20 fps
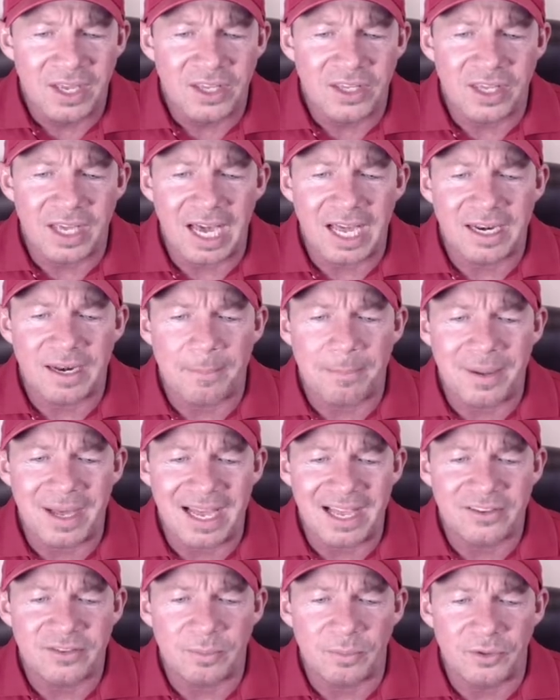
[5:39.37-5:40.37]
You got
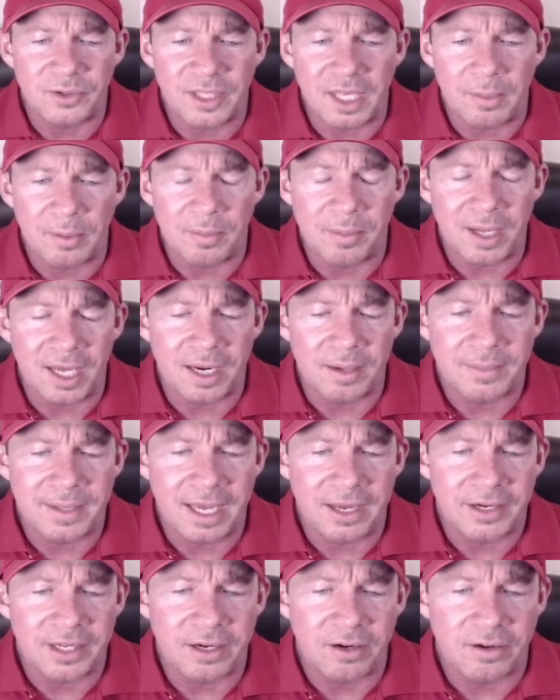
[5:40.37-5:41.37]
possible double bottom
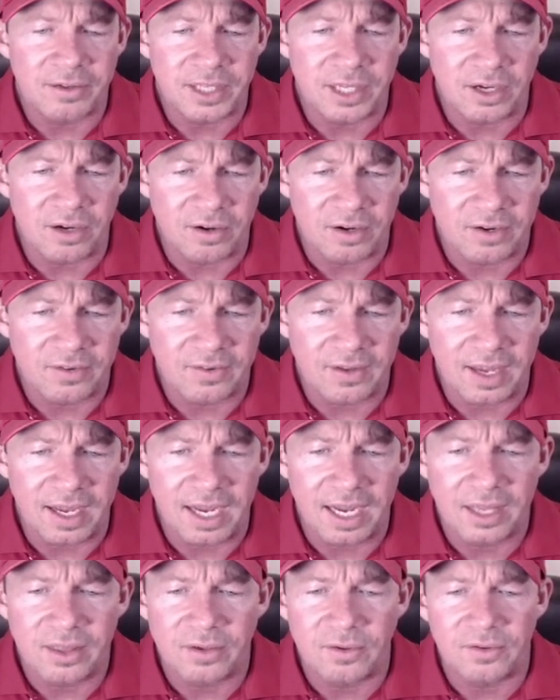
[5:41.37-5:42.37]
down here on the R S
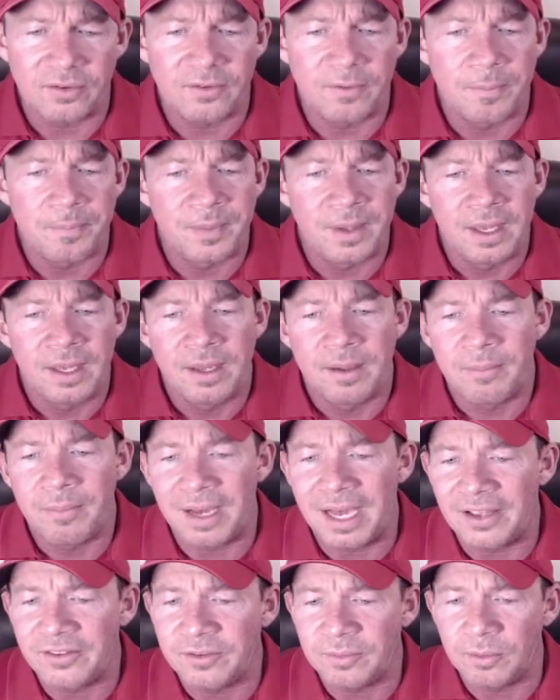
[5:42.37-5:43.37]
I. There's
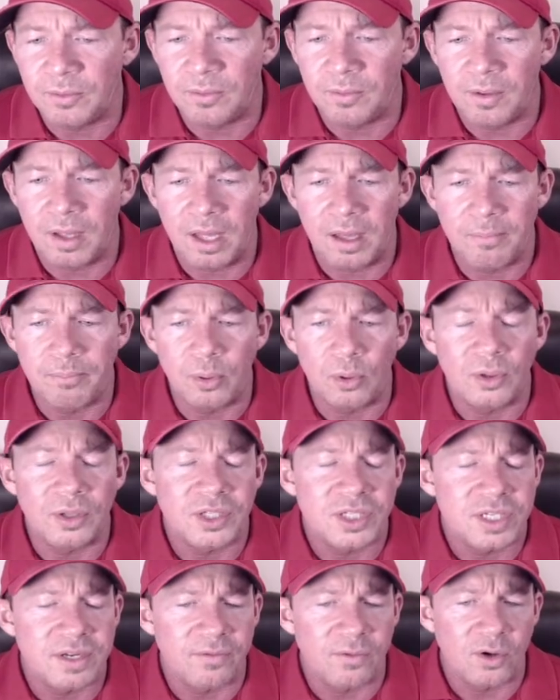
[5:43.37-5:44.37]
possible uh,
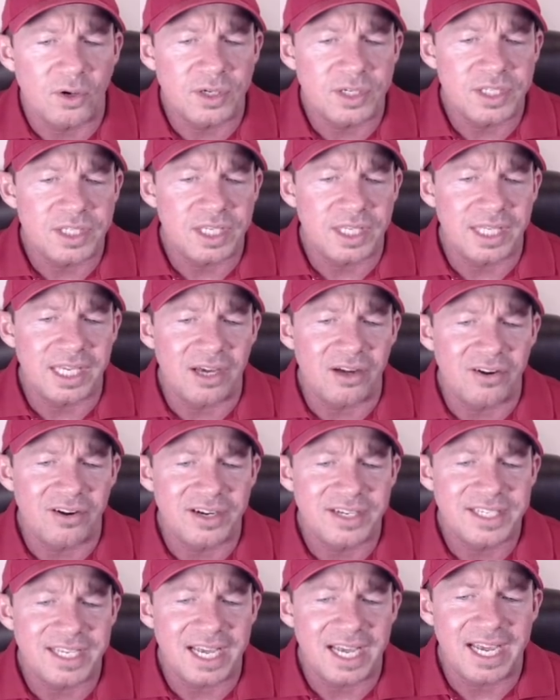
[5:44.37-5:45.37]
bullish divergence on the R
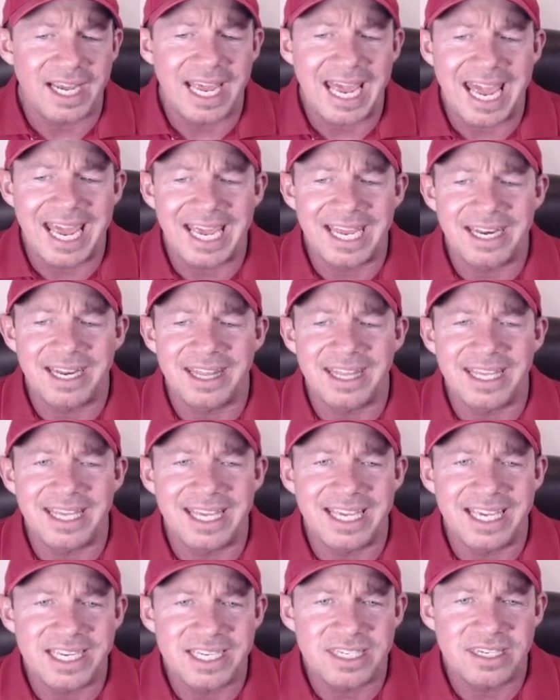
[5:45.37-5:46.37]
S I and the
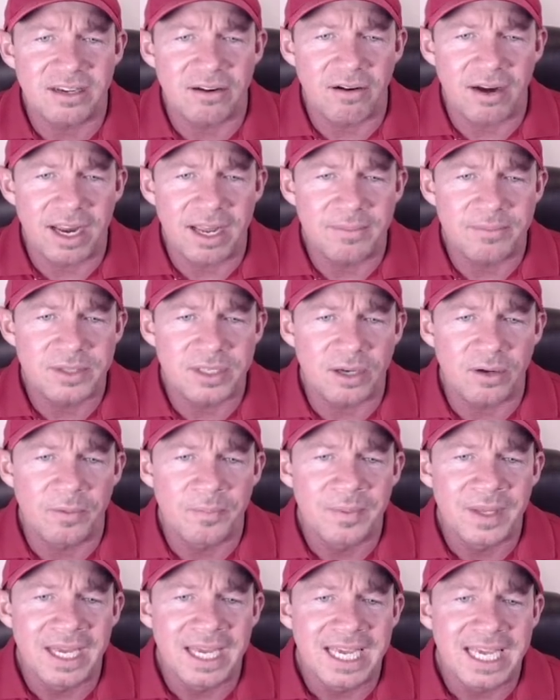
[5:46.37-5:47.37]
histogram. So
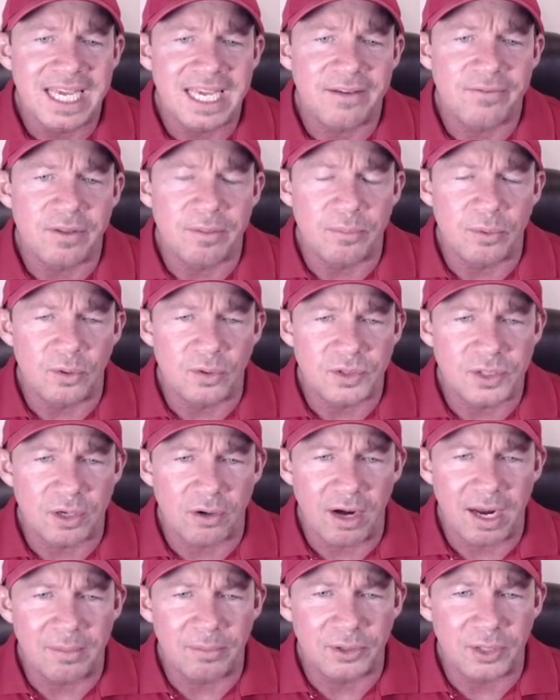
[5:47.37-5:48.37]
if the bulls
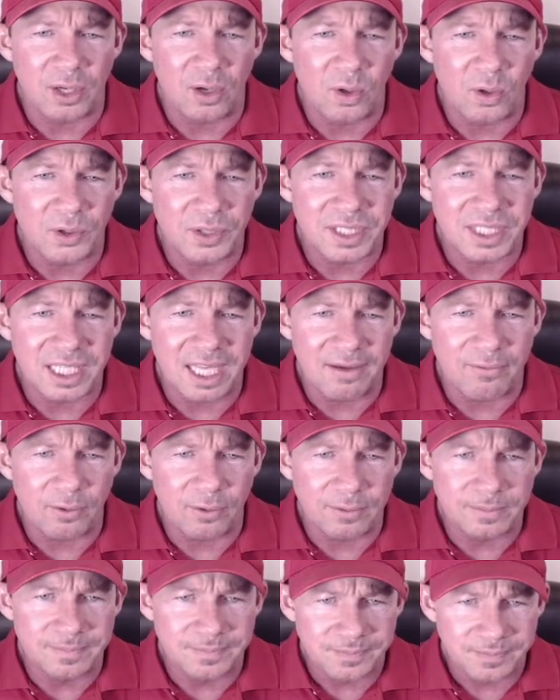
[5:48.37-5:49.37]
are able to hold this
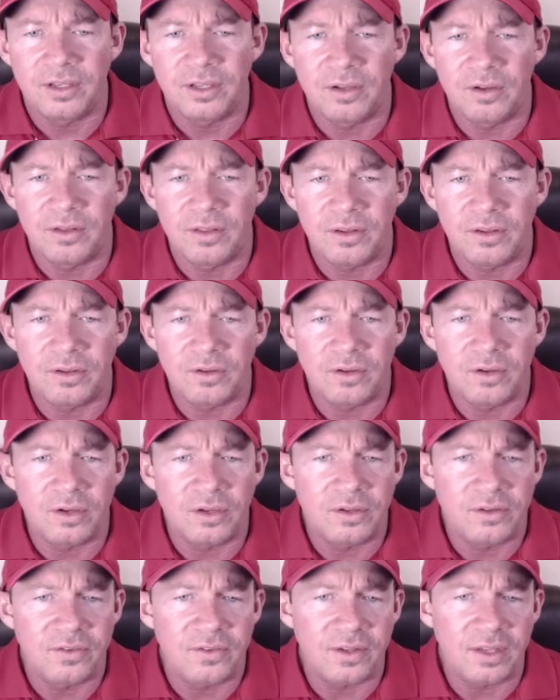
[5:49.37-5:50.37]
level, you know, that you
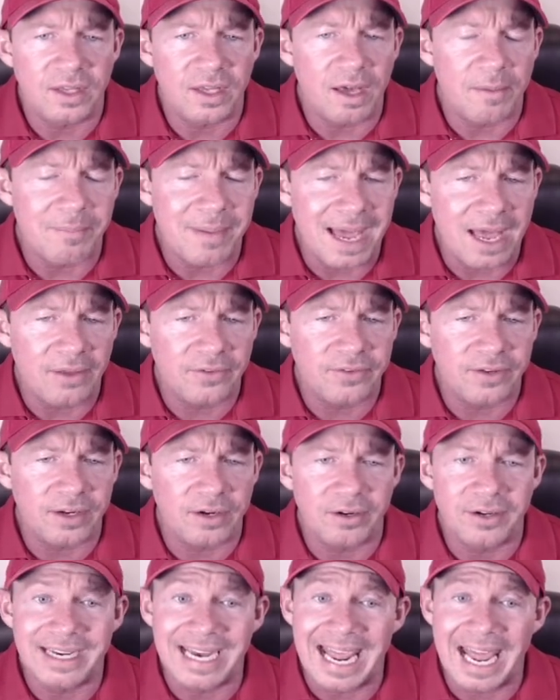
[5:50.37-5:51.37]
could see a bounce
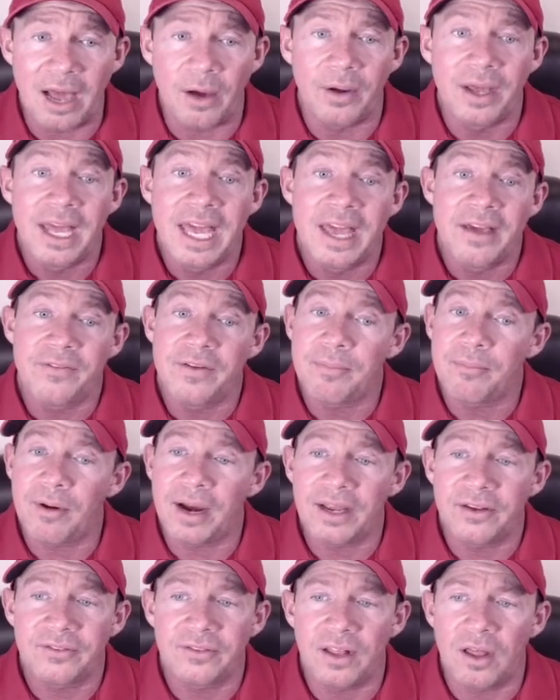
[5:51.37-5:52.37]
here. Now, if it
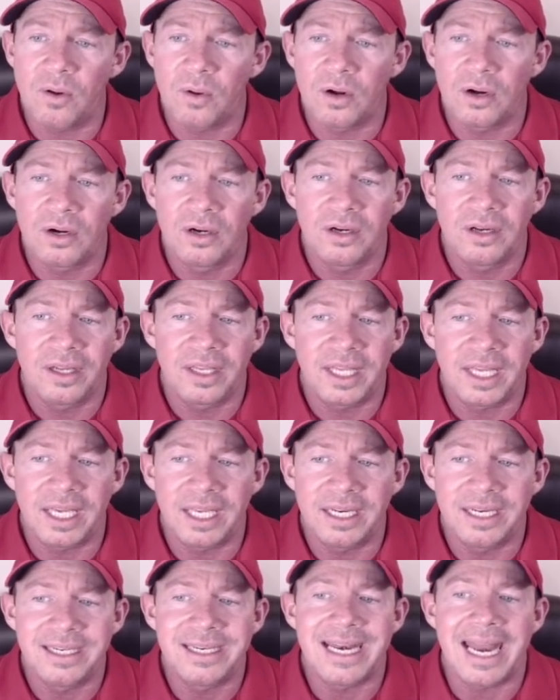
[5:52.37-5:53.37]
breaks lower,
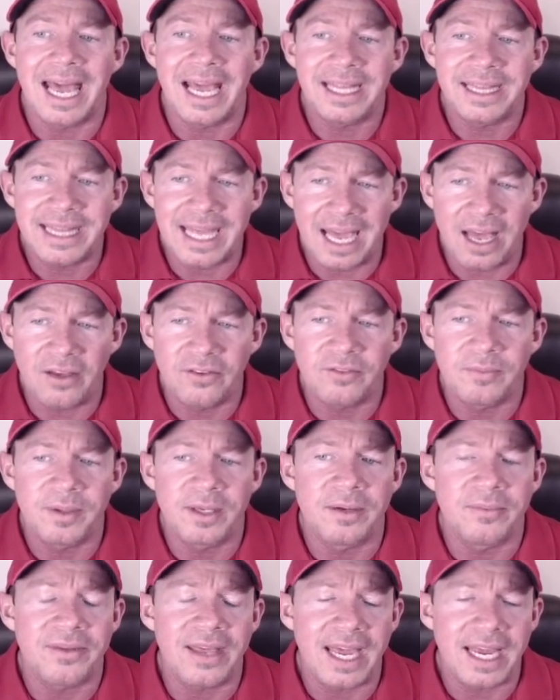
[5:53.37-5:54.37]
again, nine thousand
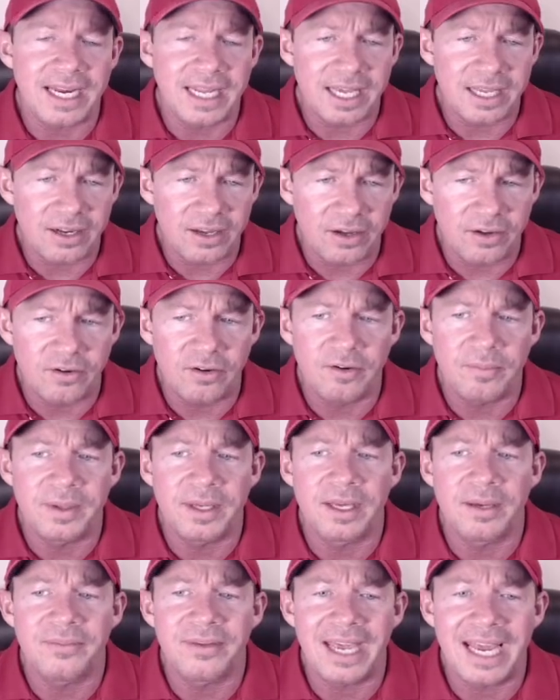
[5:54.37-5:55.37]
becomes eighty-eight hundred,
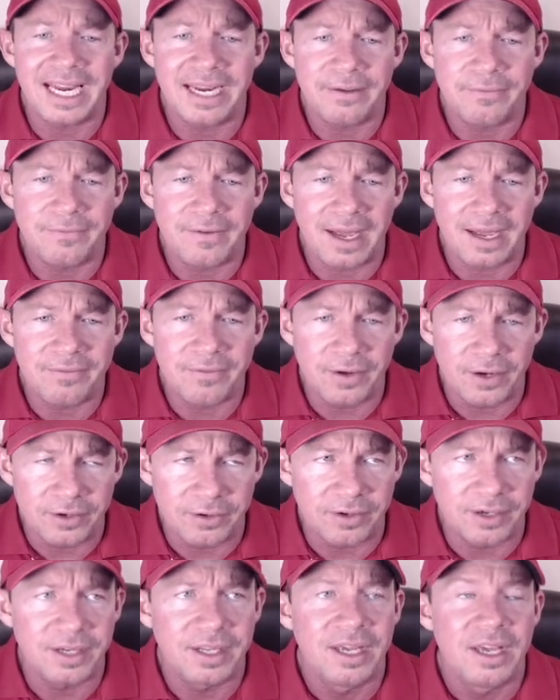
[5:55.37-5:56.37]
becomes eighty-five
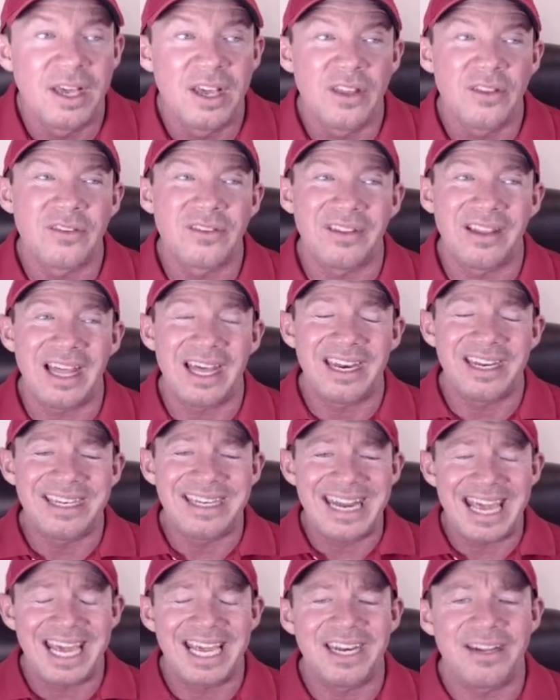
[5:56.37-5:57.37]
hundred. There's a lot of
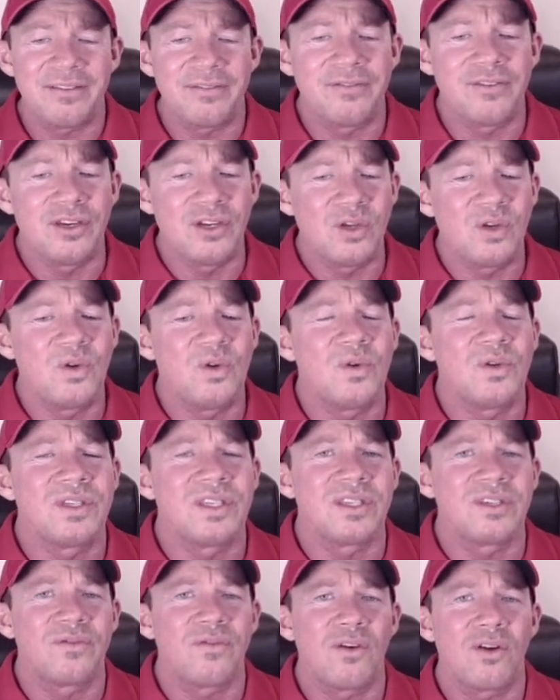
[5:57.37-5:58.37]
negative news
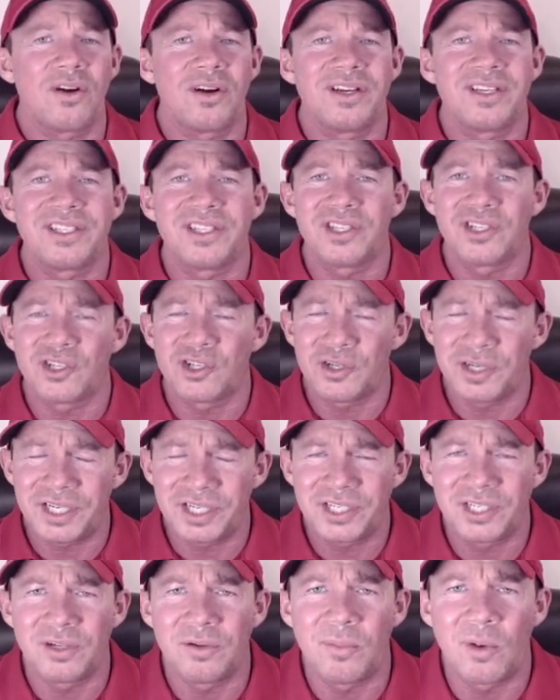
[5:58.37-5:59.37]
as far as the
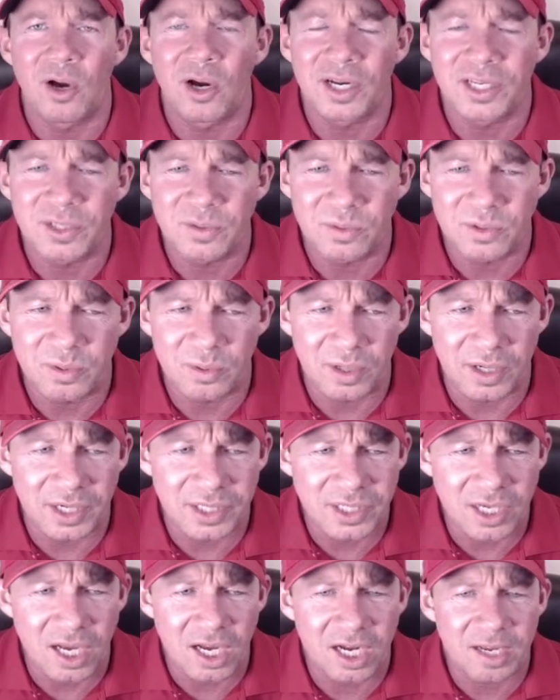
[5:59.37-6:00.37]
traditional markets, which we're going to
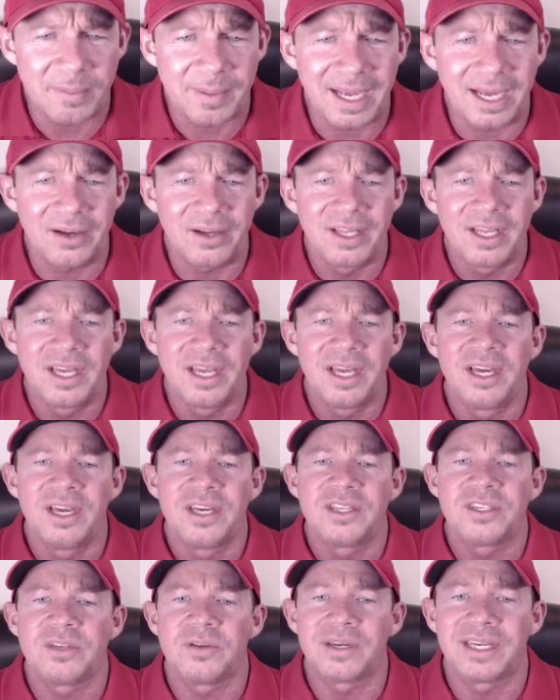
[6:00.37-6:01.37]
talk about.
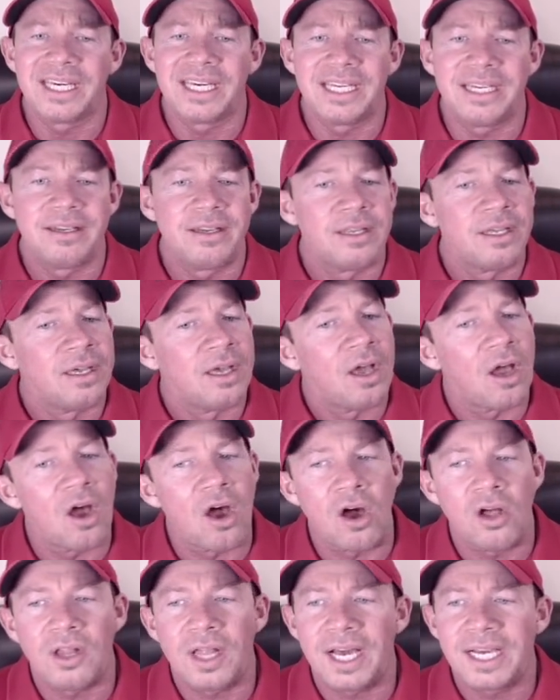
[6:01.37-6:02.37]
So again,
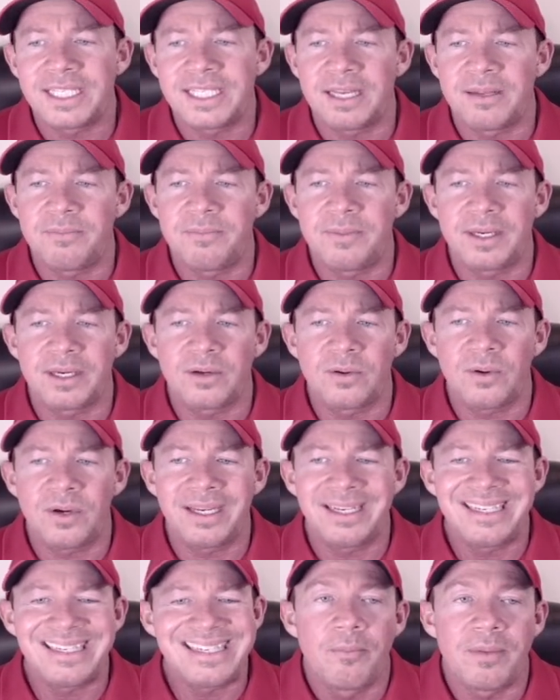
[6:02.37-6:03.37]
all eyes on
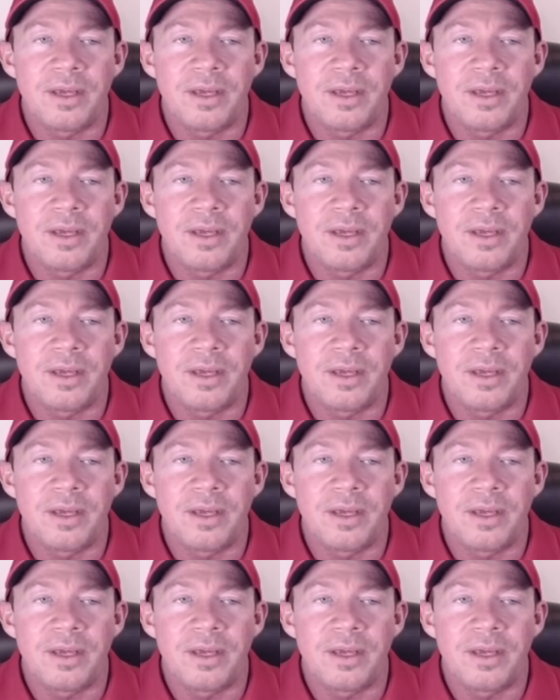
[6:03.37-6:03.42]
Bitcoin.